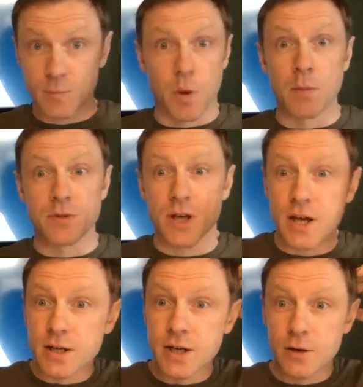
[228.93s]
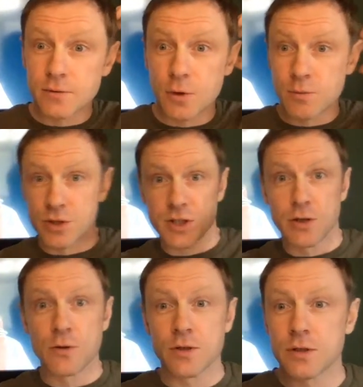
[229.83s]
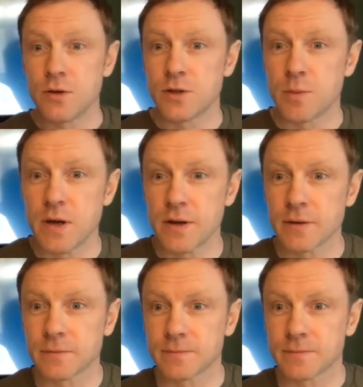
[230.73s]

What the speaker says: pumps air down. Oh, we've just seen who's appearing.